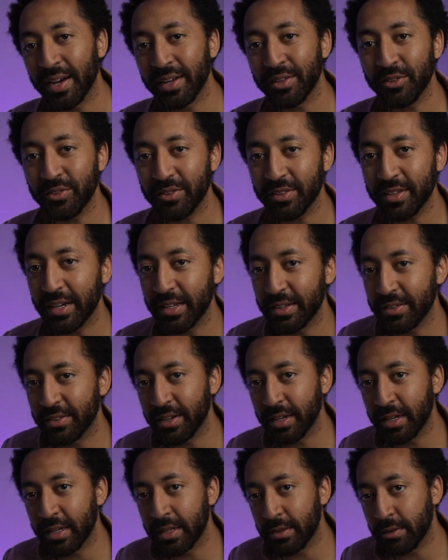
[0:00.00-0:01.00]
I just got
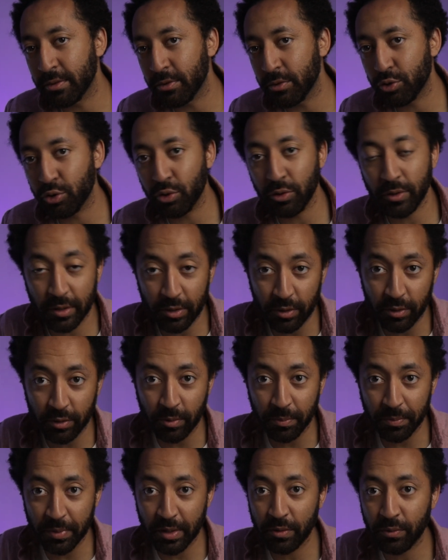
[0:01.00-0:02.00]
done shooting all
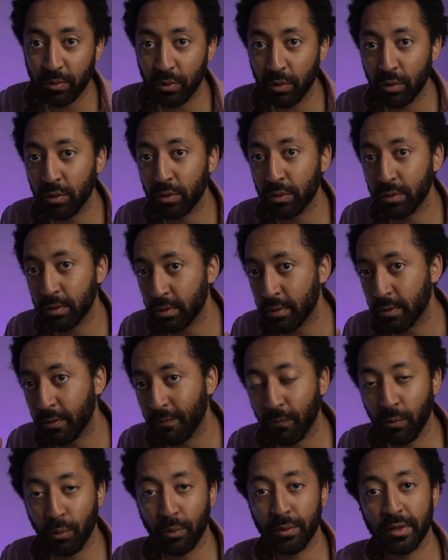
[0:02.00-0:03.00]
the B-roll
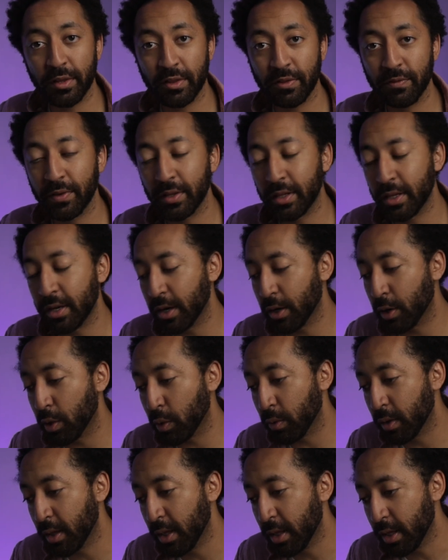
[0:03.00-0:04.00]
for this
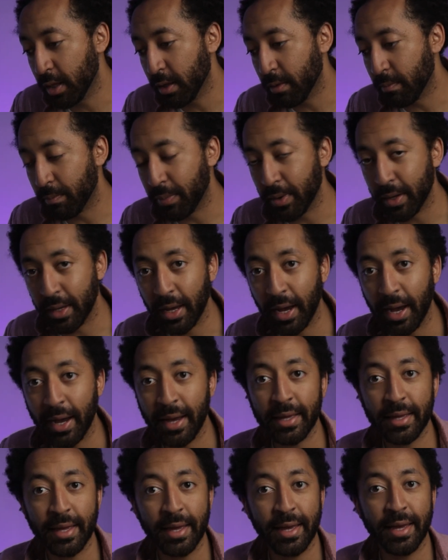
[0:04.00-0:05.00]
video, but
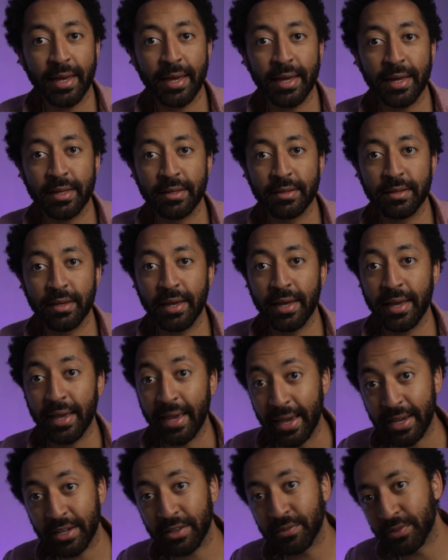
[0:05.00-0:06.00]
I had a
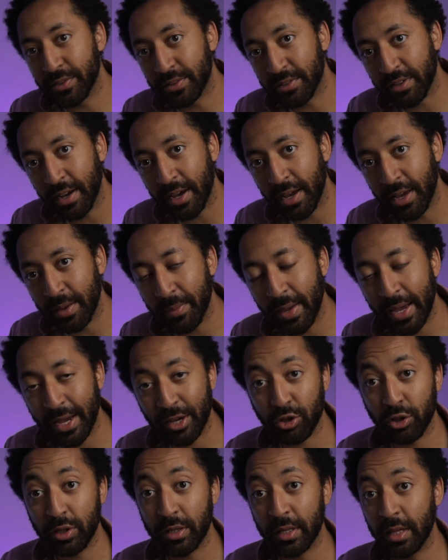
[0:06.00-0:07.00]
heck of a time
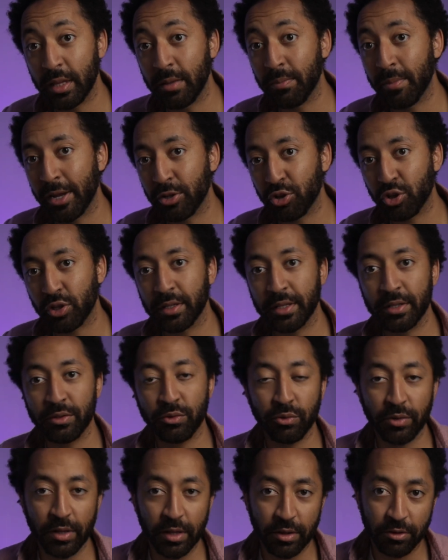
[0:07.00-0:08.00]
actually getting Magic
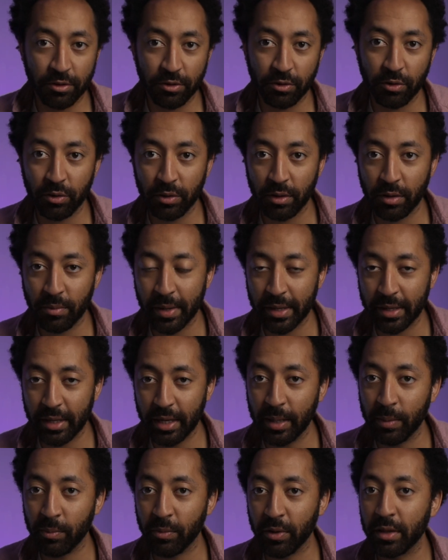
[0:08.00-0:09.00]
Lantern installed on my
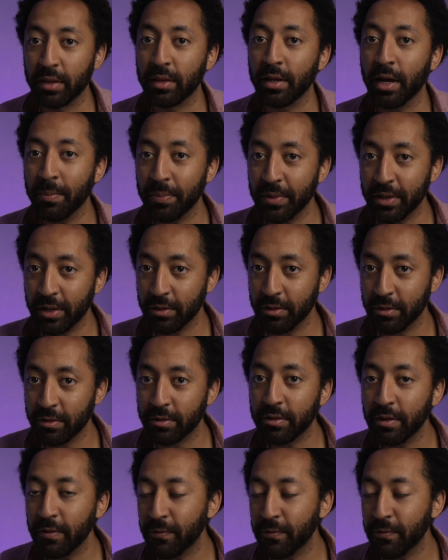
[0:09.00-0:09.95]
camera. Not because it's